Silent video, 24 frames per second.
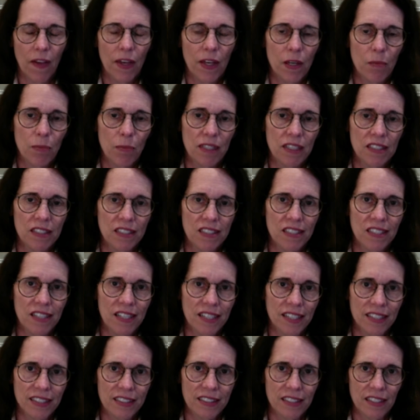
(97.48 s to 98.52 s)
But the
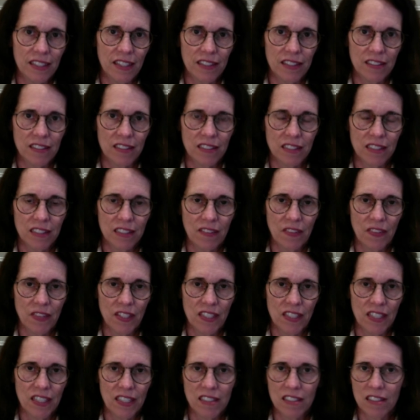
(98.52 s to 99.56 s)
second test, and the
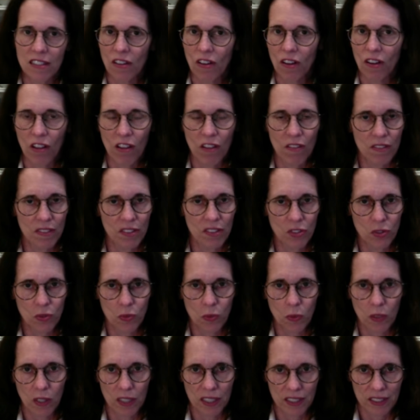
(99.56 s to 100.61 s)
test that all of us
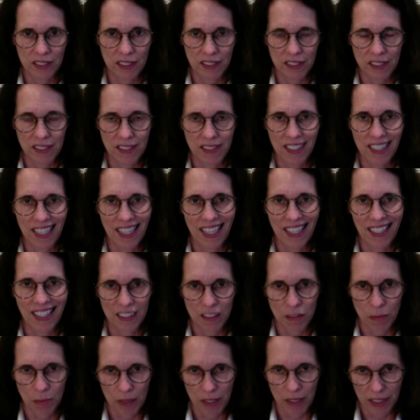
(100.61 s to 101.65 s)
want, is an
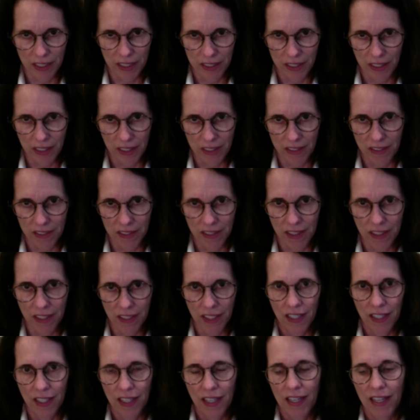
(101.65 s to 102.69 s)
antibody test.
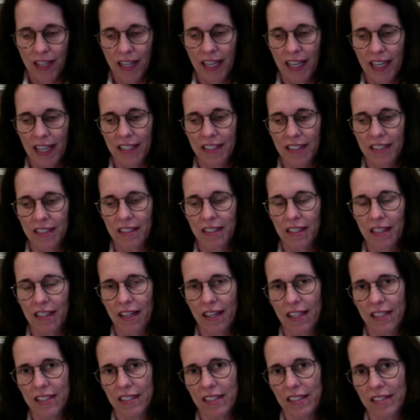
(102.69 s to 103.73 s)
And
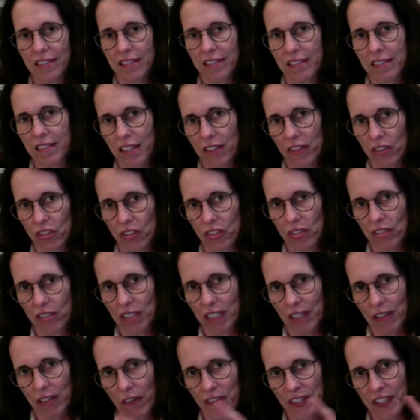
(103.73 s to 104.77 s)
that test tells you not
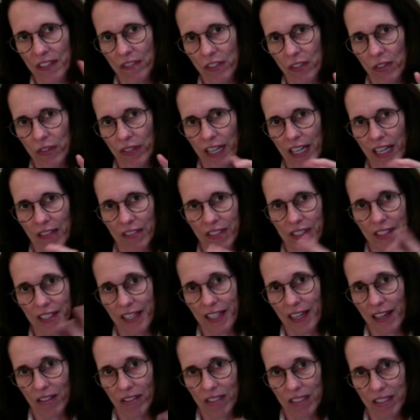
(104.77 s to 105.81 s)
only if you have it
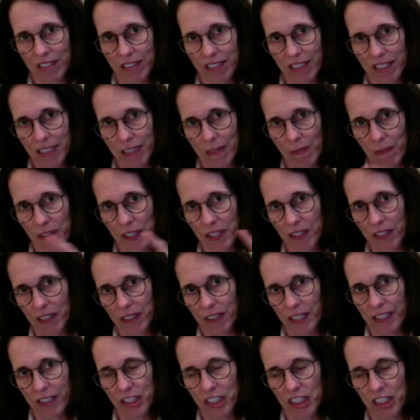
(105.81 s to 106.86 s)
now, because that's something called
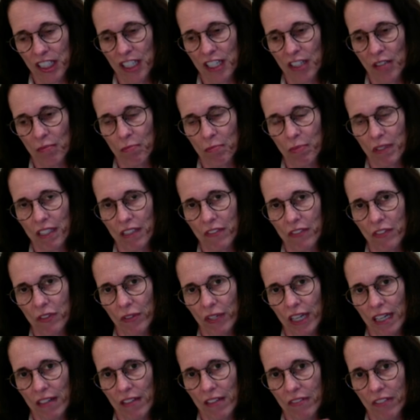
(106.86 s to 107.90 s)
IgM, but if you
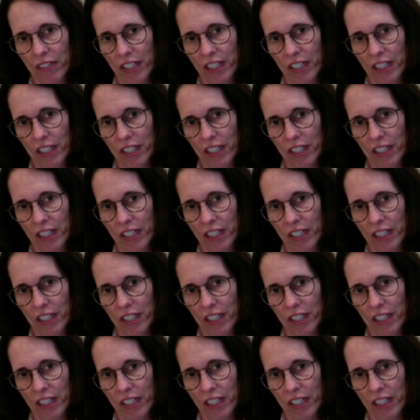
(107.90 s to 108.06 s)
have